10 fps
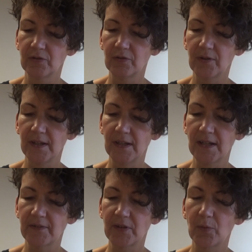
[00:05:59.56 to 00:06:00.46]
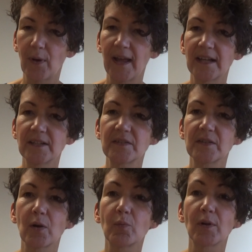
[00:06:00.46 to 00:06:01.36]
try and have an awareness
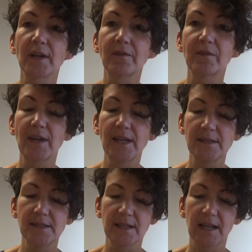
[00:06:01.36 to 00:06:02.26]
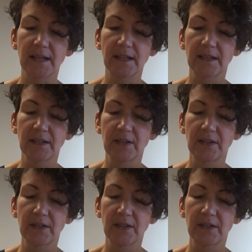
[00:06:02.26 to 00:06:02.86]
of what it feels like.